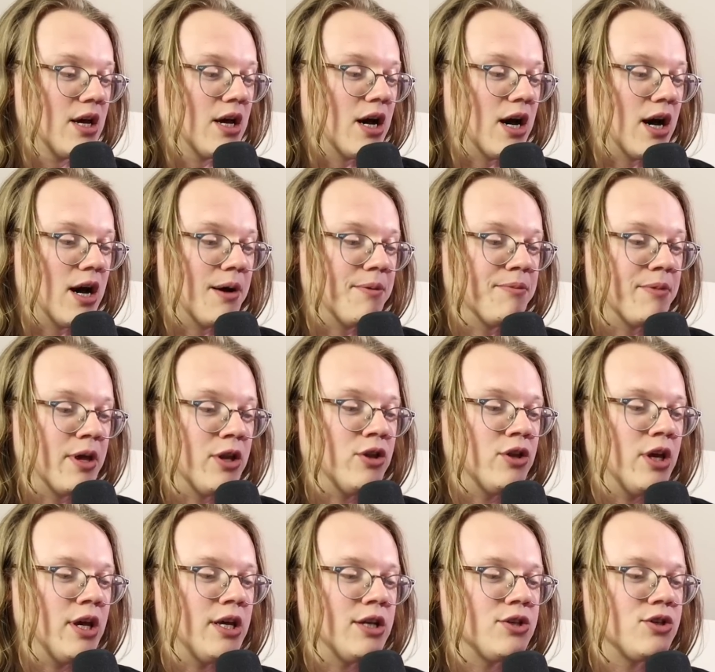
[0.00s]
And
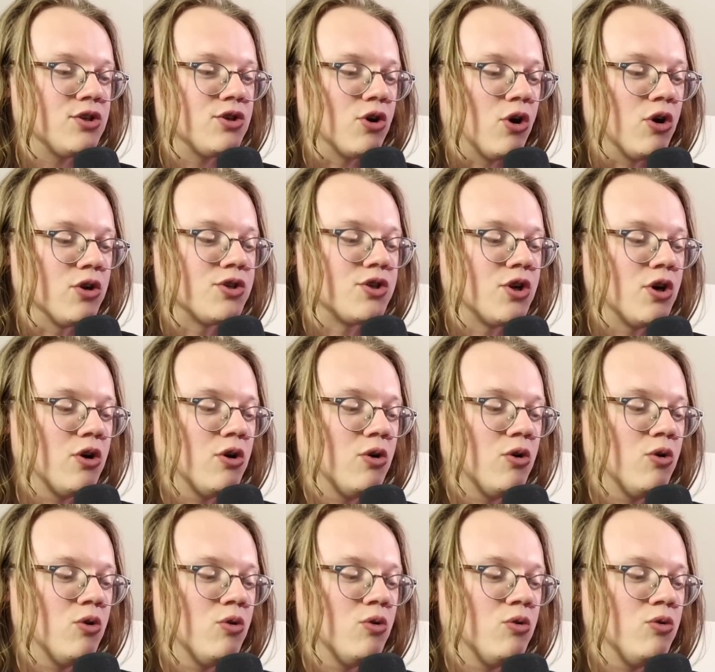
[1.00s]
it's
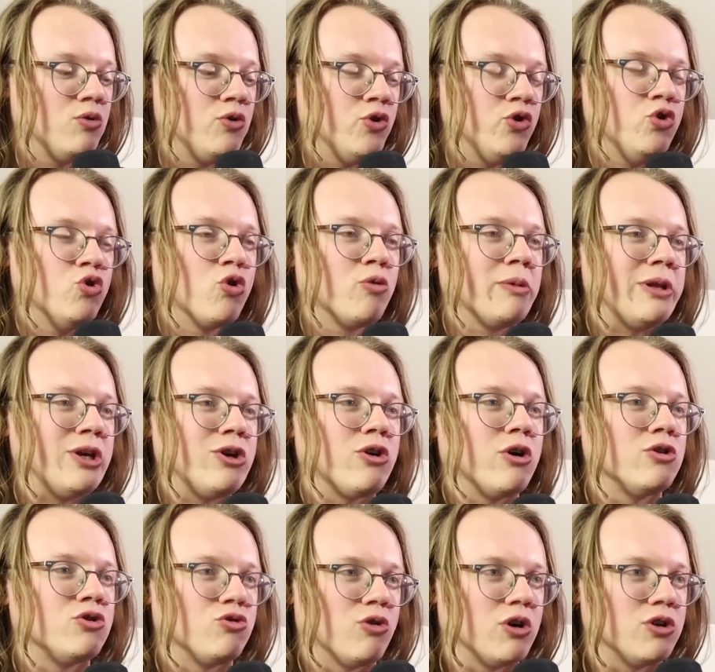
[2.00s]
also normally
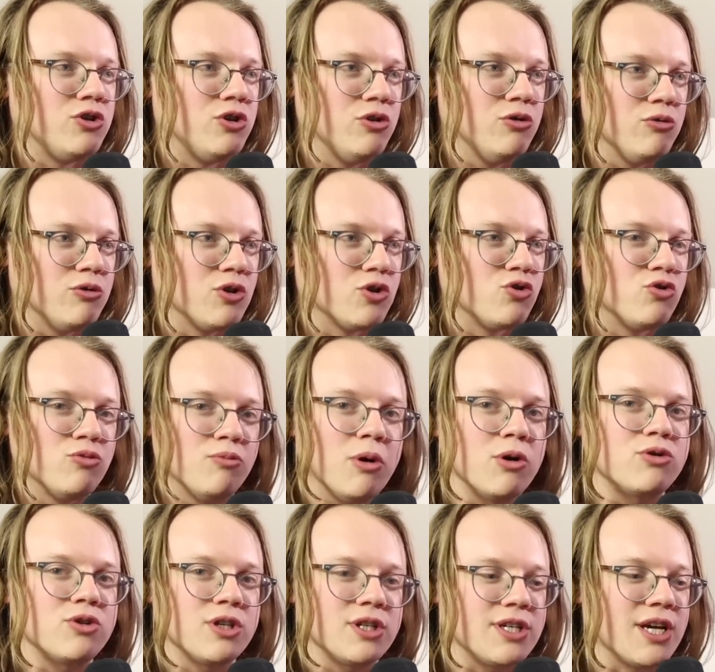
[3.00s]
card draw too, because
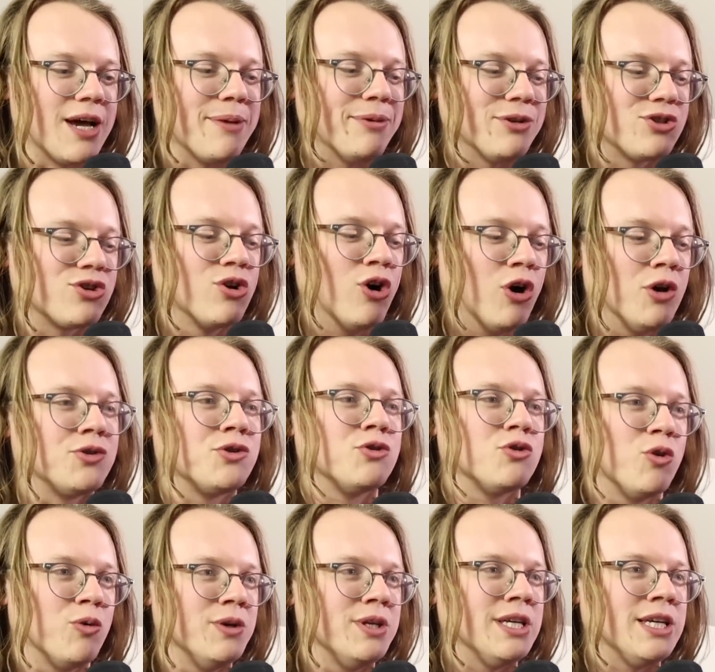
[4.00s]
most of the time it's also
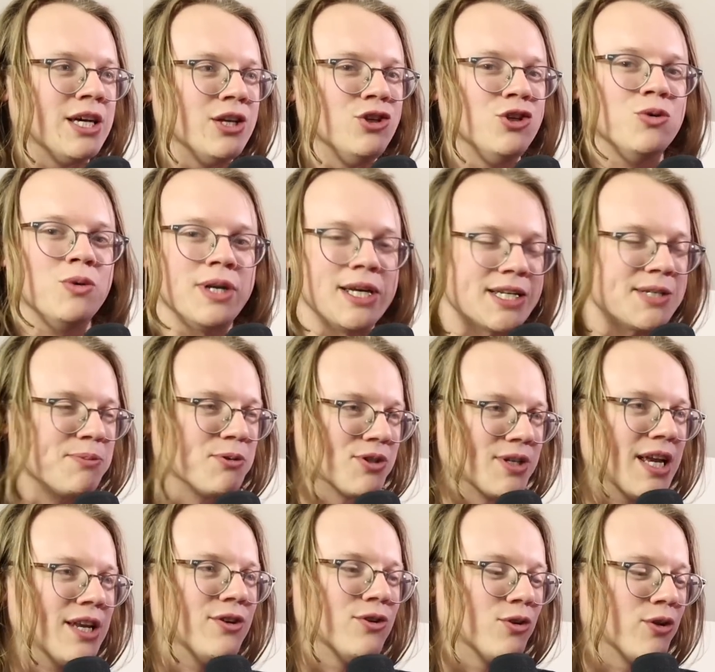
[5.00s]
going to get you an Esper
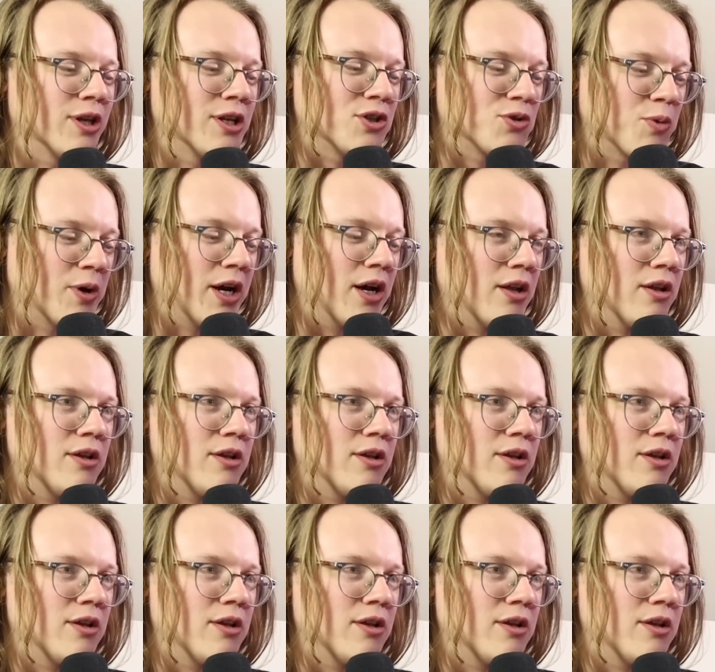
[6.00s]
Sentinel as well.